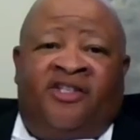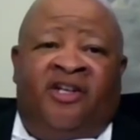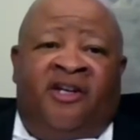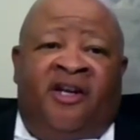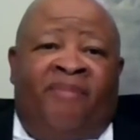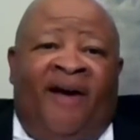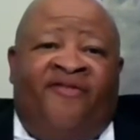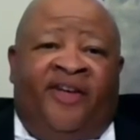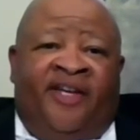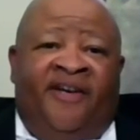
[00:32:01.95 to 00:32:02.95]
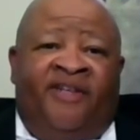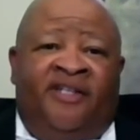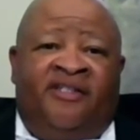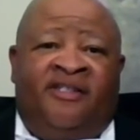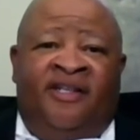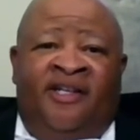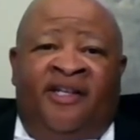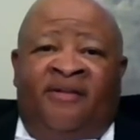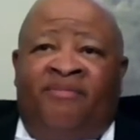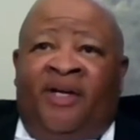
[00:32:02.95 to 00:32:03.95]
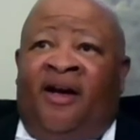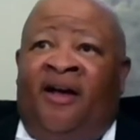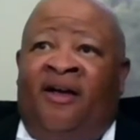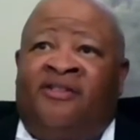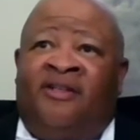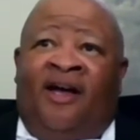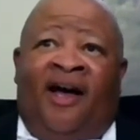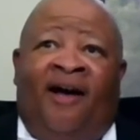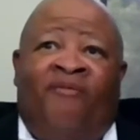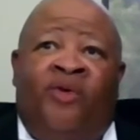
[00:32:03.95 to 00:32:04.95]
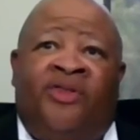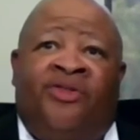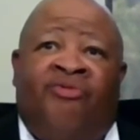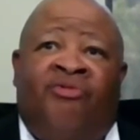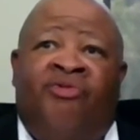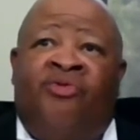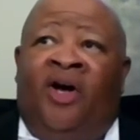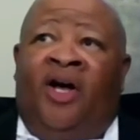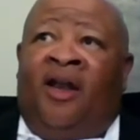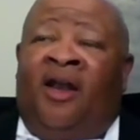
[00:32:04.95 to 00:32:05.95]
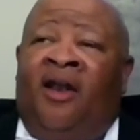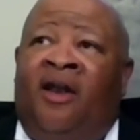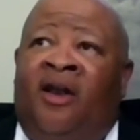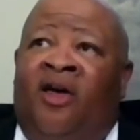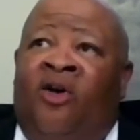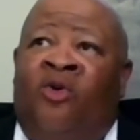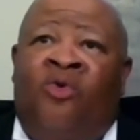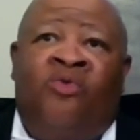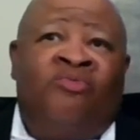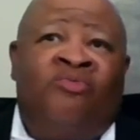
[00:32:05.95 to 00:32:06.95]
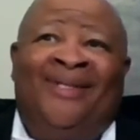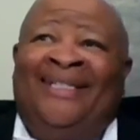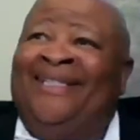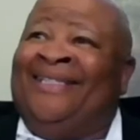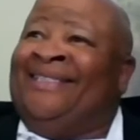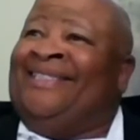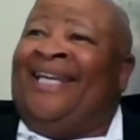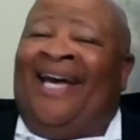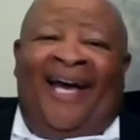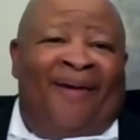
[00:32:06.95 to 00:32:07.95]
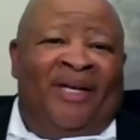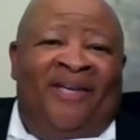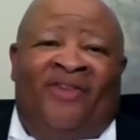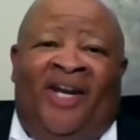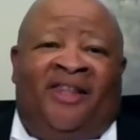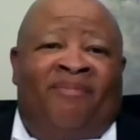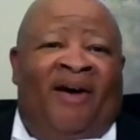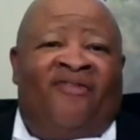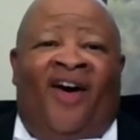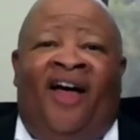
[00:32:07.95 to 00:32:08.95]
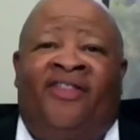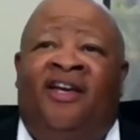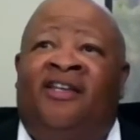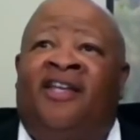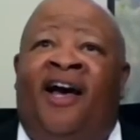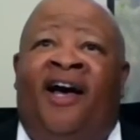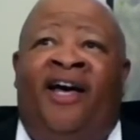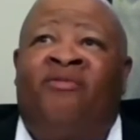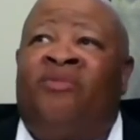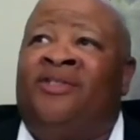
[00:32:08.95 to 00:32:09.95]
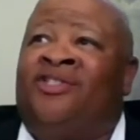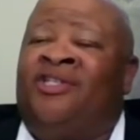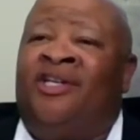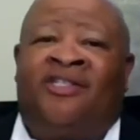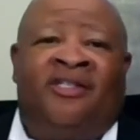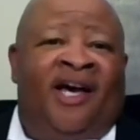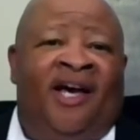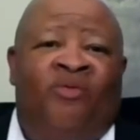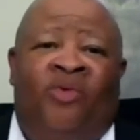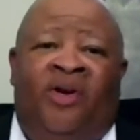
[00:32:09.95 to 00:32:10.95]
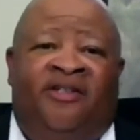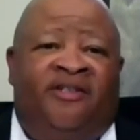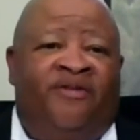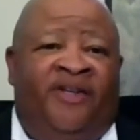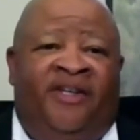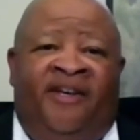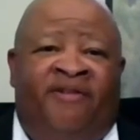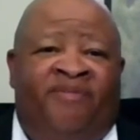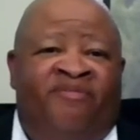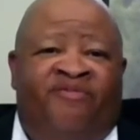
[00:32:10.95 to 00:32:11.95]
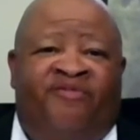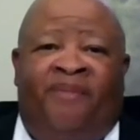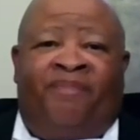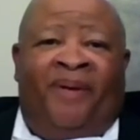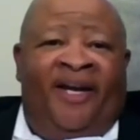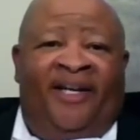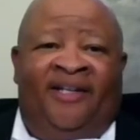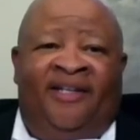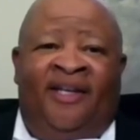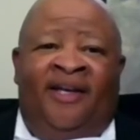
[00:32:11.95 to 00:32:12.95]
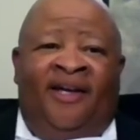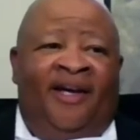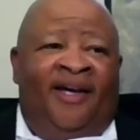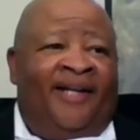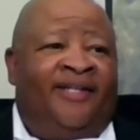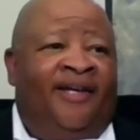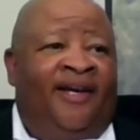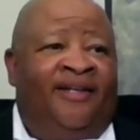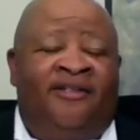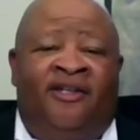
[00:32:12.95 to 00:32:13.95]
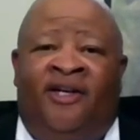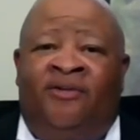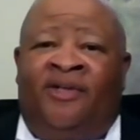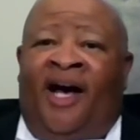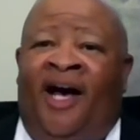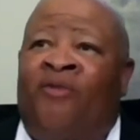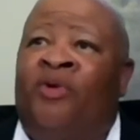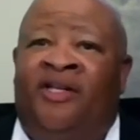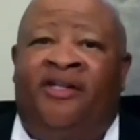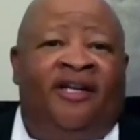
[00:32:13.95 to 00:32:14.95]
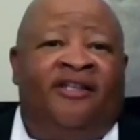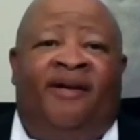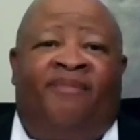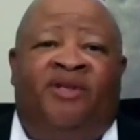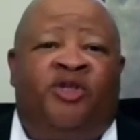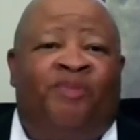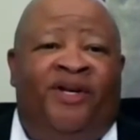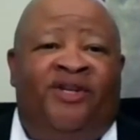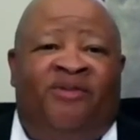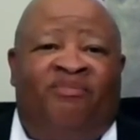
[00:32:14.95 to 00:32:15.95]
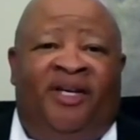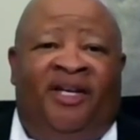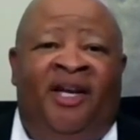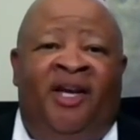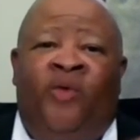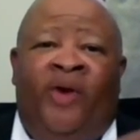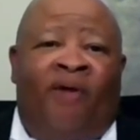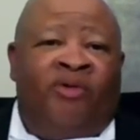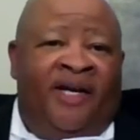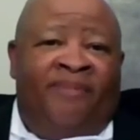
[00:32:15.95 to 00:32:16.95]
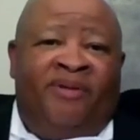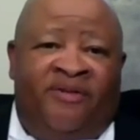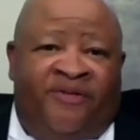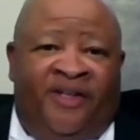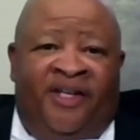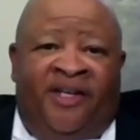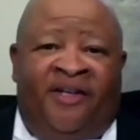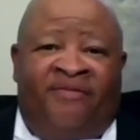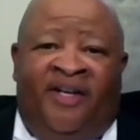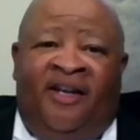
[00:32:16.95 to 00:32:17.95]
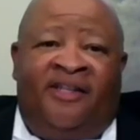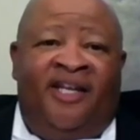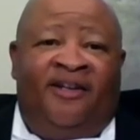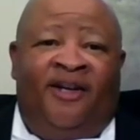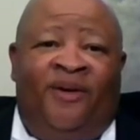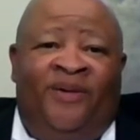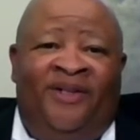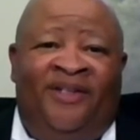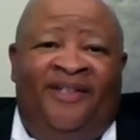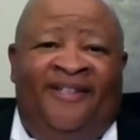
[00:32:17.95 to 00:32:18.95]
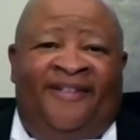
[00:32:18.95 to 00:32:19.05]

section in there about forgiveness, because I went through a long time, even after my father had died, with just not willing to forgive him for the pain. And I tell you, God really done something special in me when I was able to forgive and let that go.